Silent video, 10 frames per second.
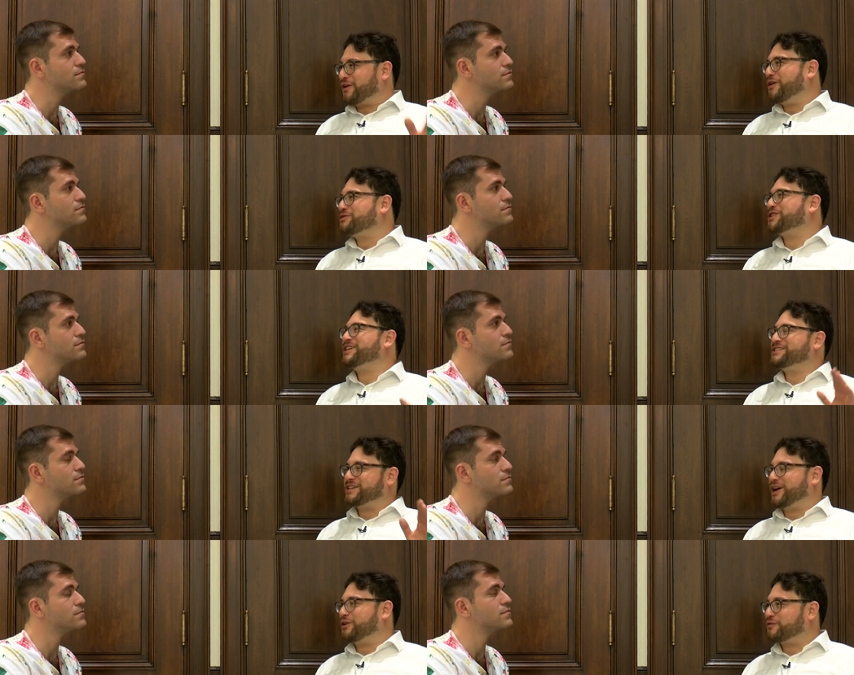Speaker 1: our oceans
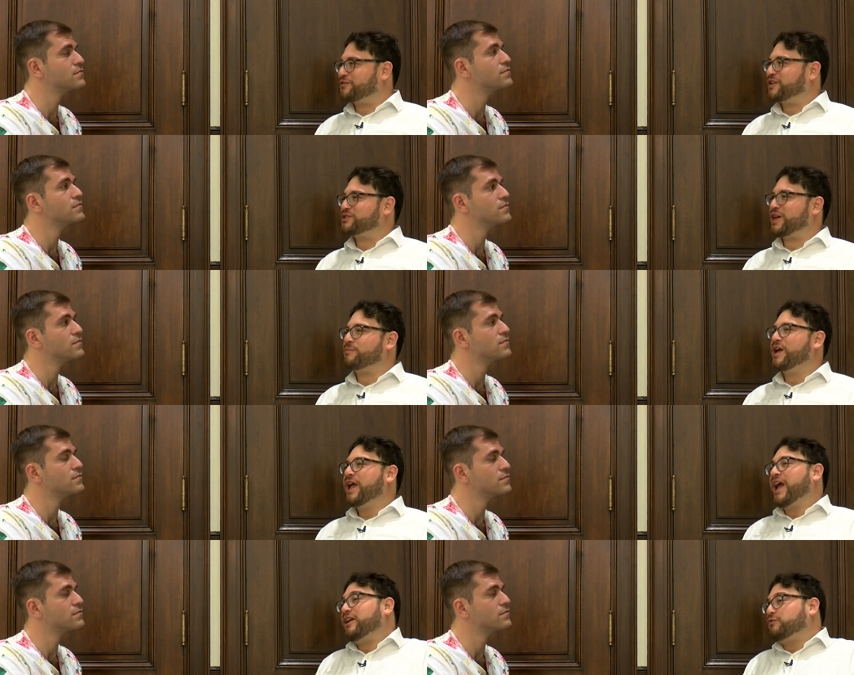and not overfish them,
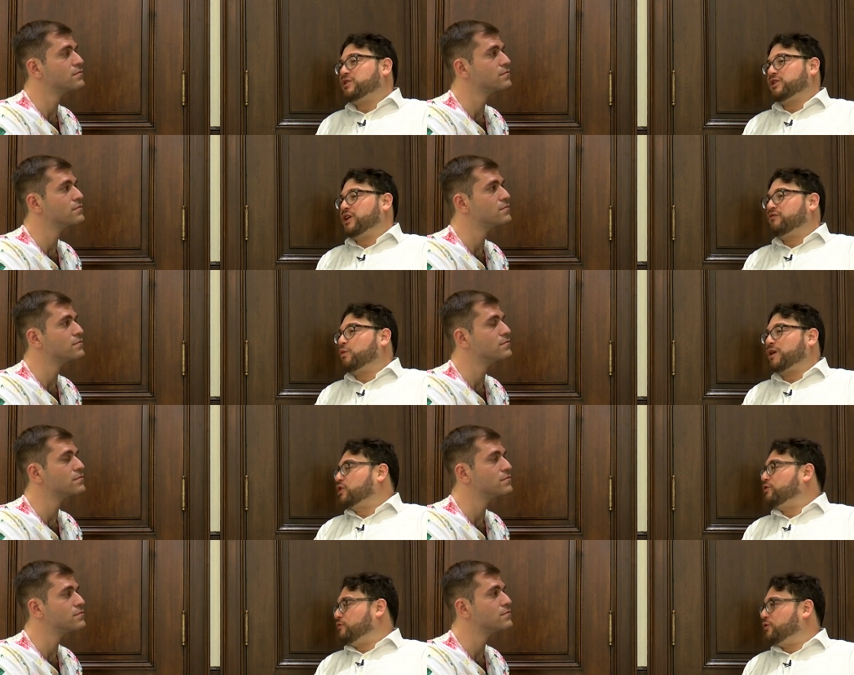and if we do, if we
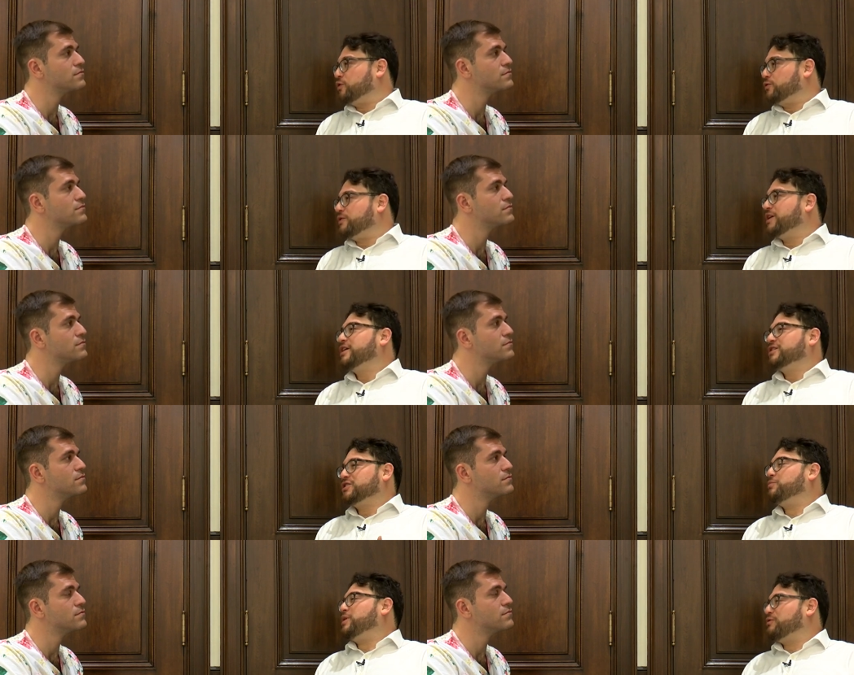want good food
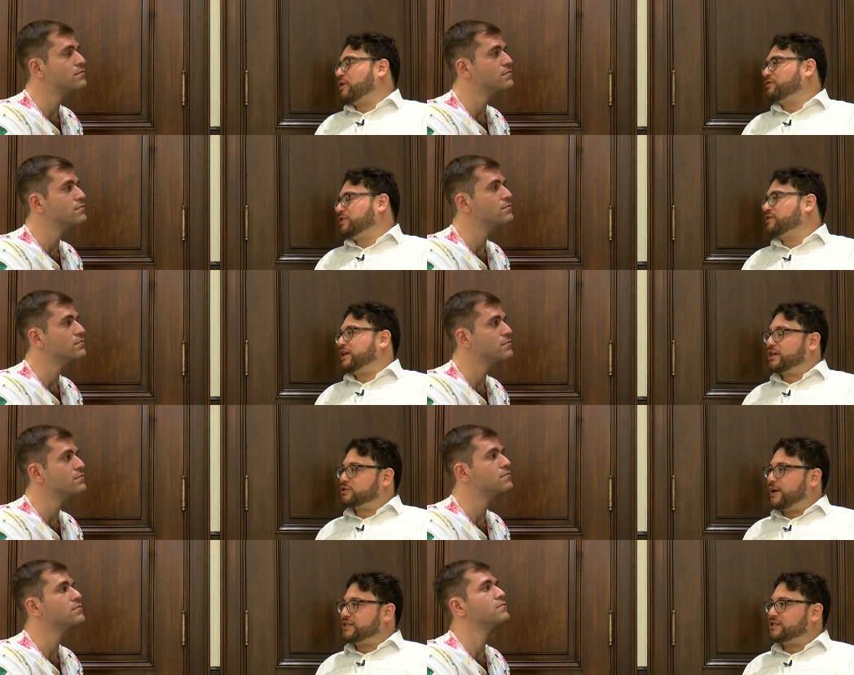to be relatively
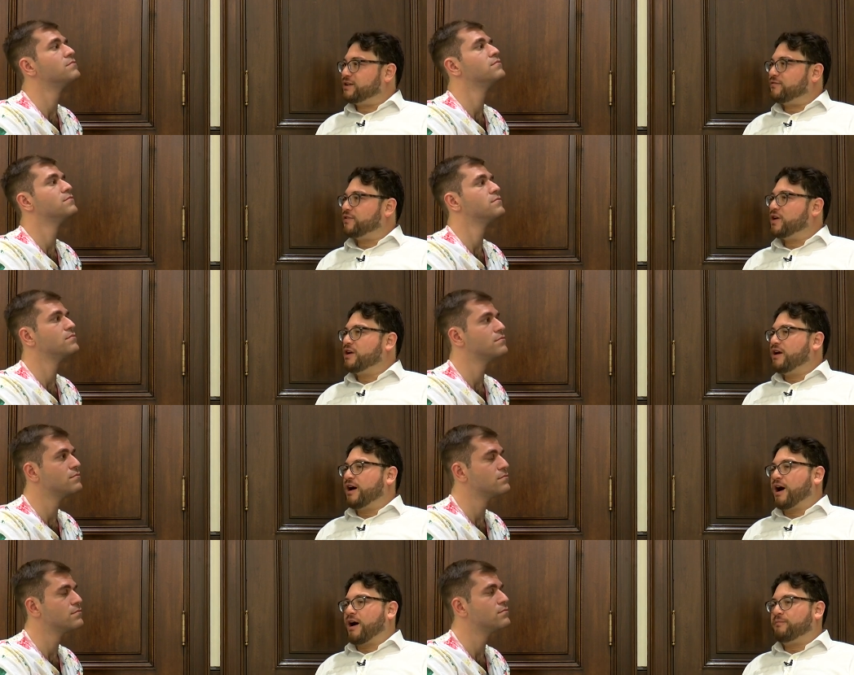inexpensive,
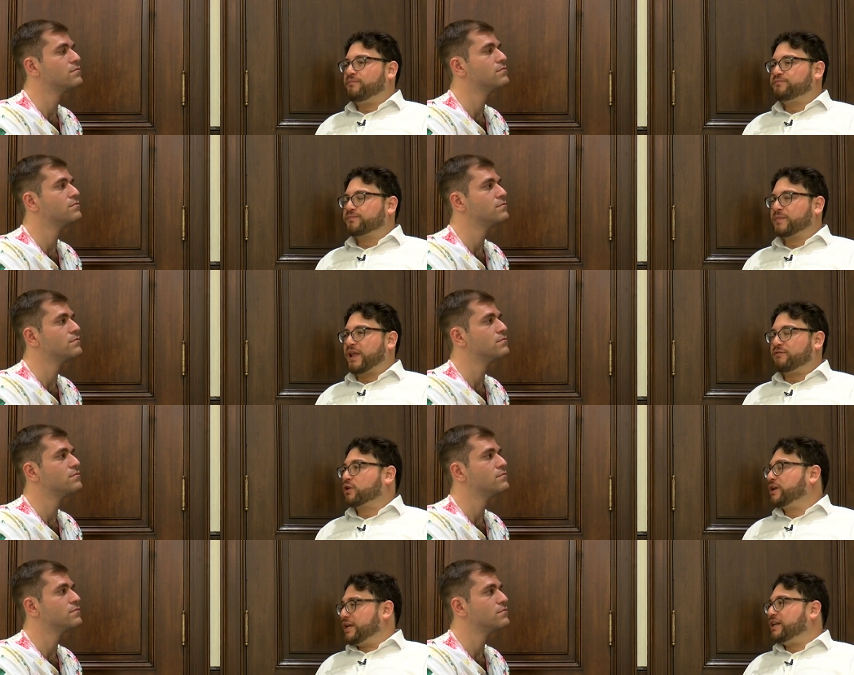um, if
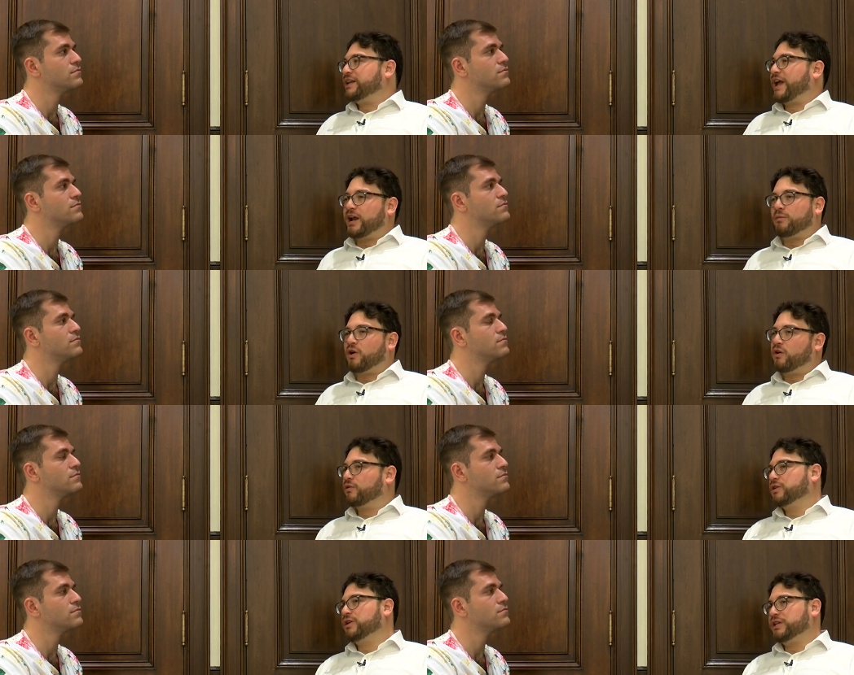you're going to eat an
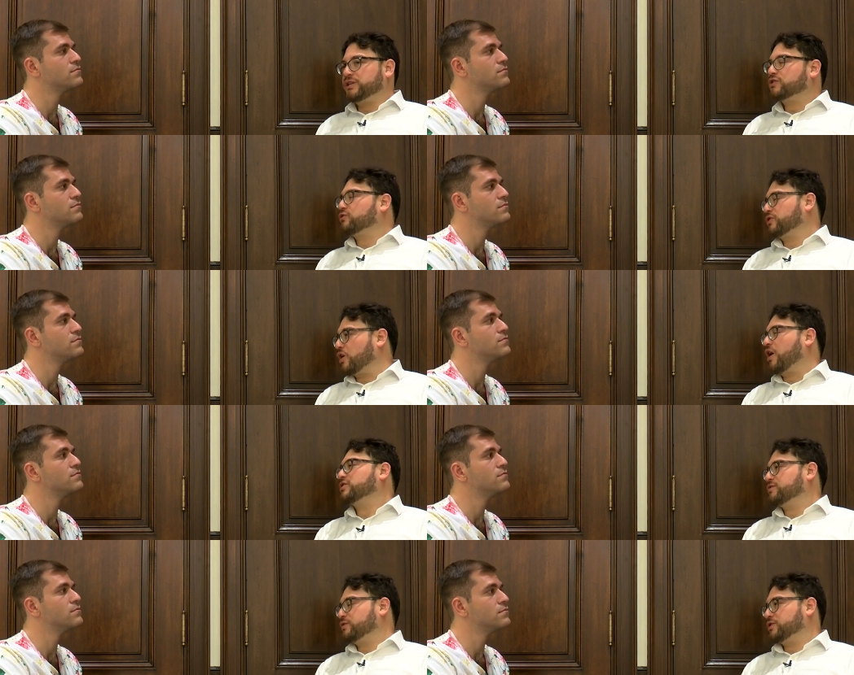animal, you need to control the
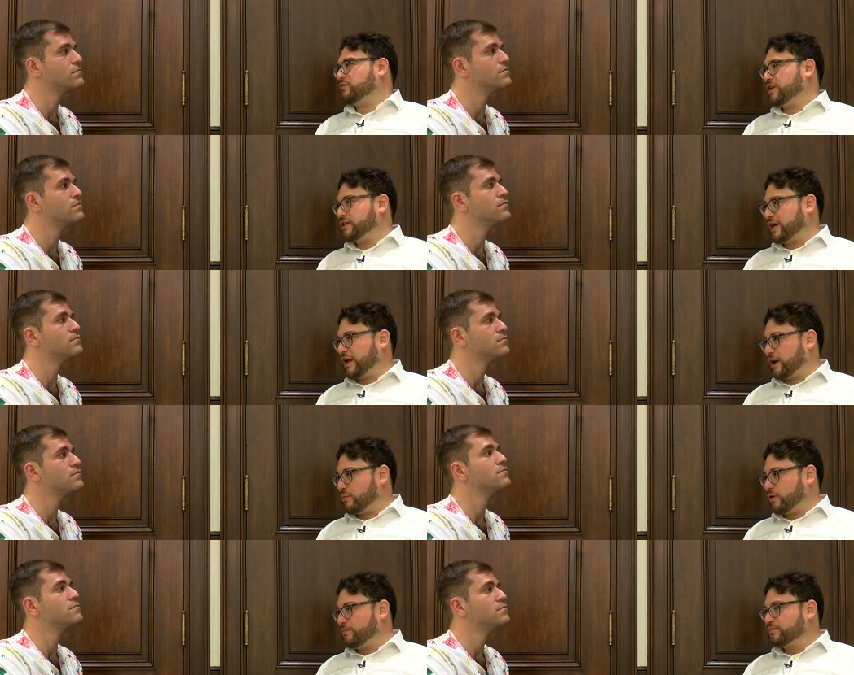cost of what you're feeding that
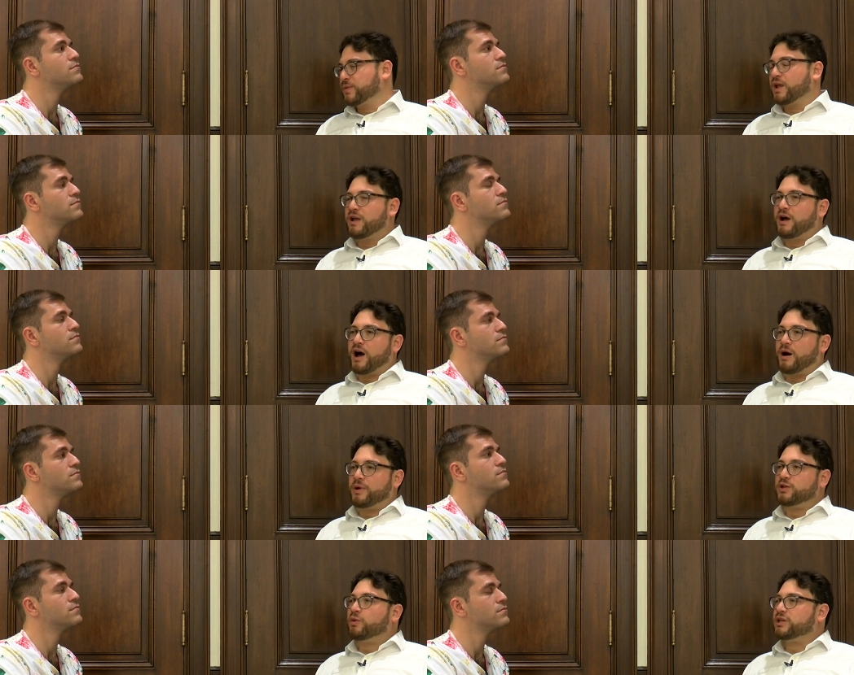animal.
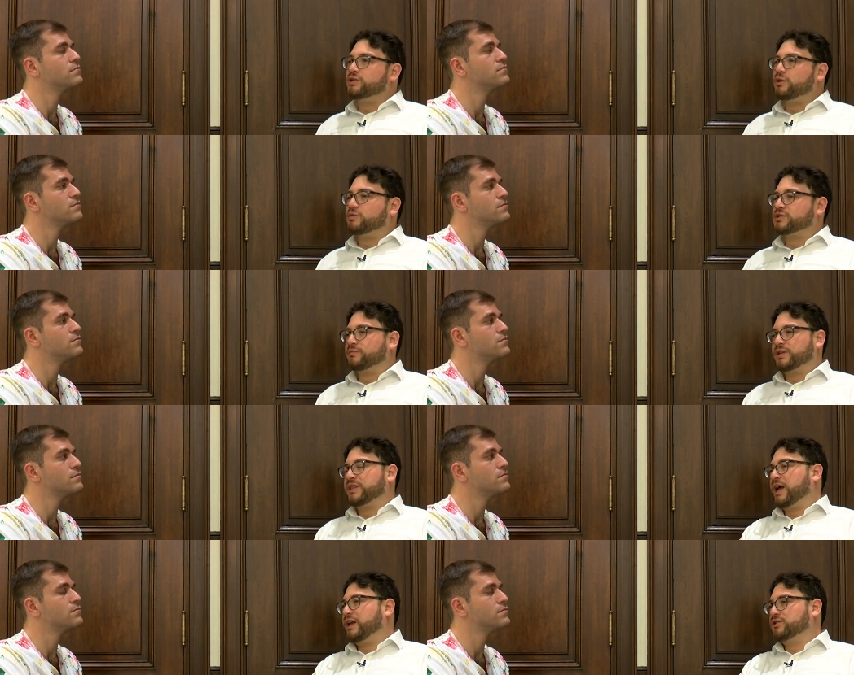Um, and you want to do it with
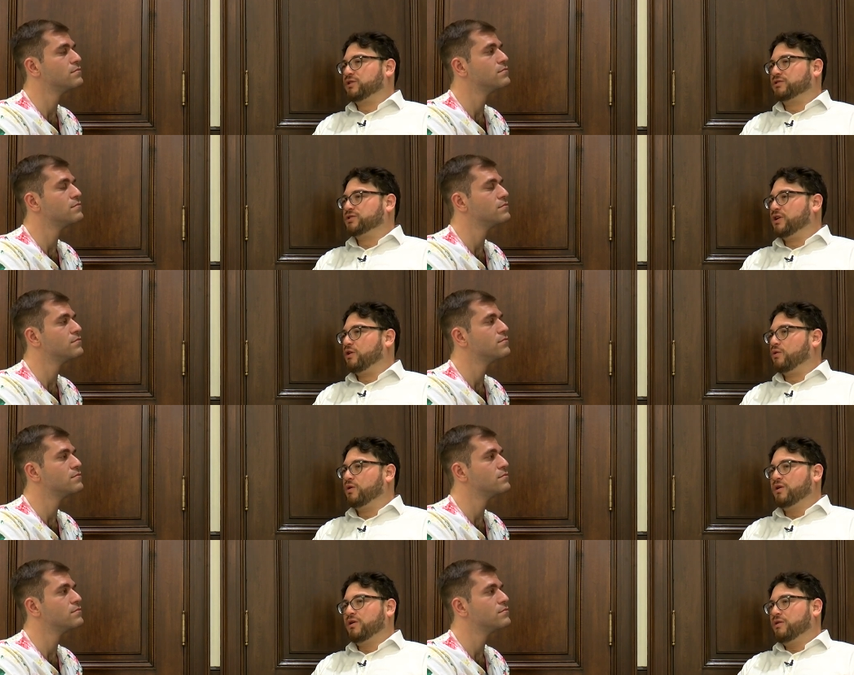something that is also
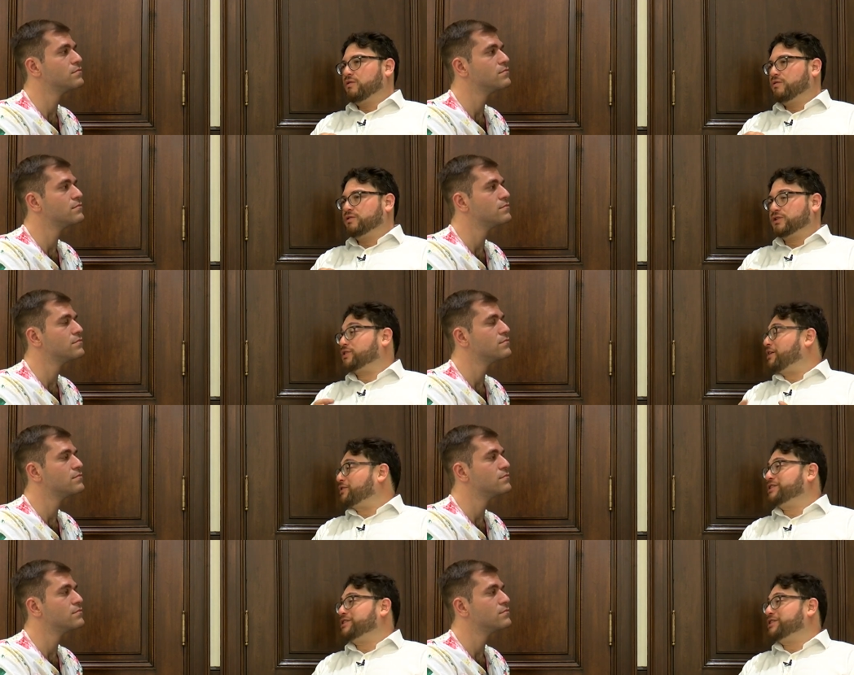doesn't have